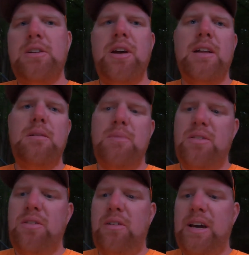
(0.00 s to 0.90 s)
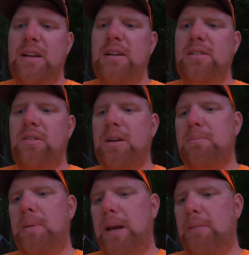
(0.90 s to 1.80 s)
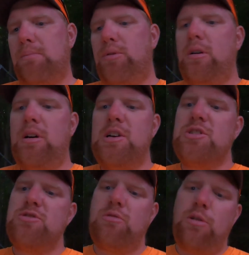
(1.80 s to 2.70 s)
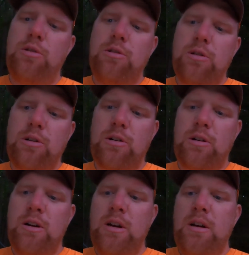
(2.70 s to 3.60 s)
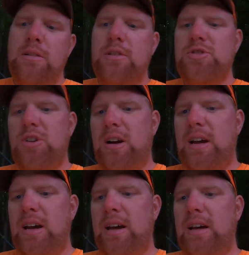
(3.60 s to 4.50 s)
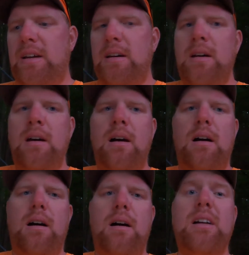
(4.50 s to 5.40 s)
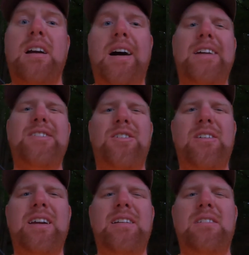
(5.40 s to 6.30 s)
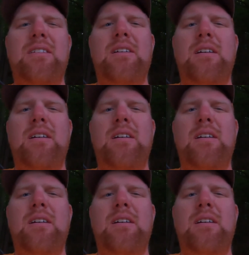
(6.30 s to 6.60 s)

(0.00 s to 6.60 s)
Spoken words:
you had the miscellaneous, like paintbrush, roller, the tray, concrete.